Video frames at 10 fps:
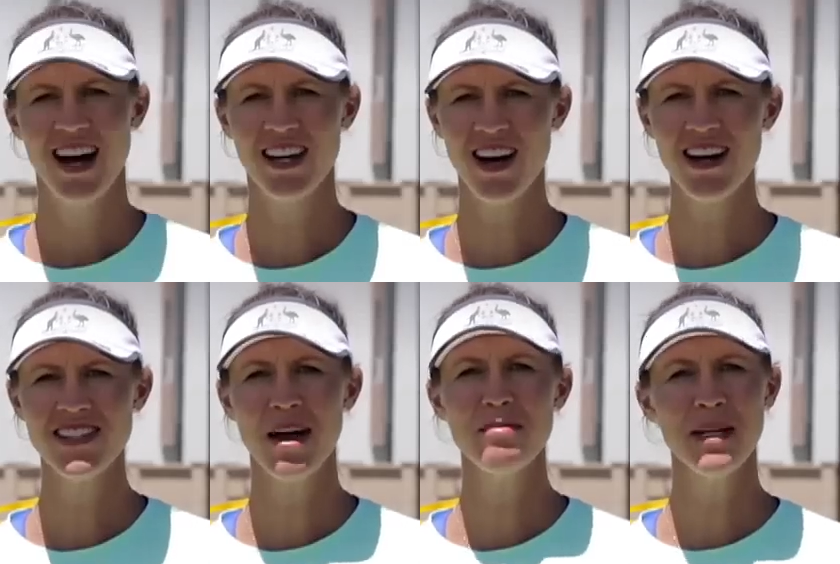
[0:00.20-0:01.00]
Hi
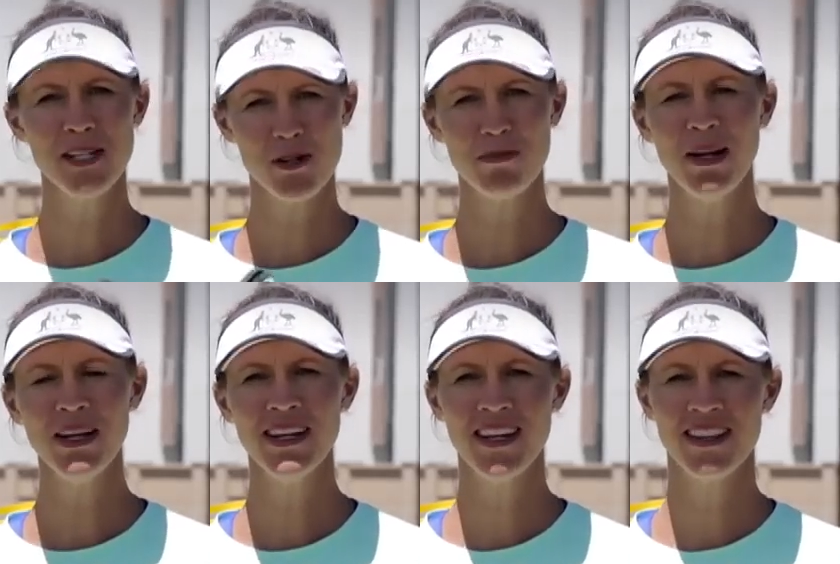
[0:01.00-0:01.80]
guys, I'm Alicia
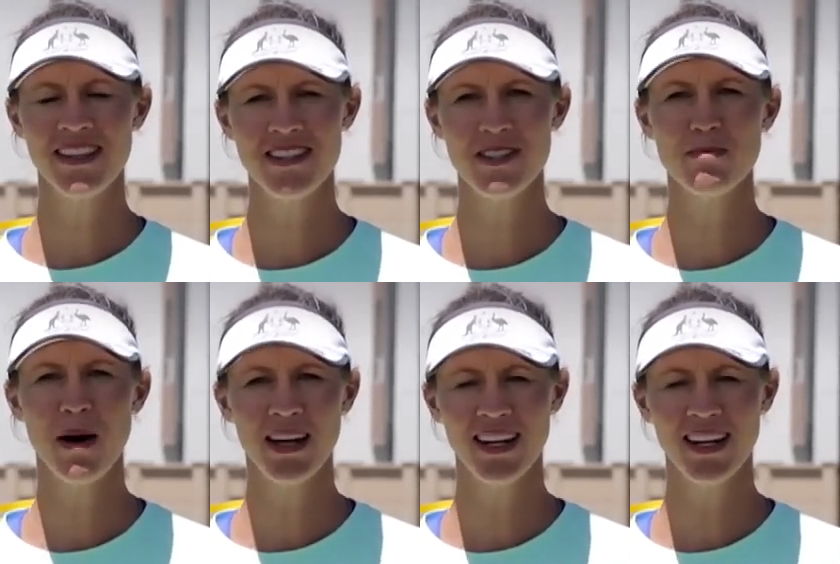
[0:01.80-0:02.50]
Molik and this is my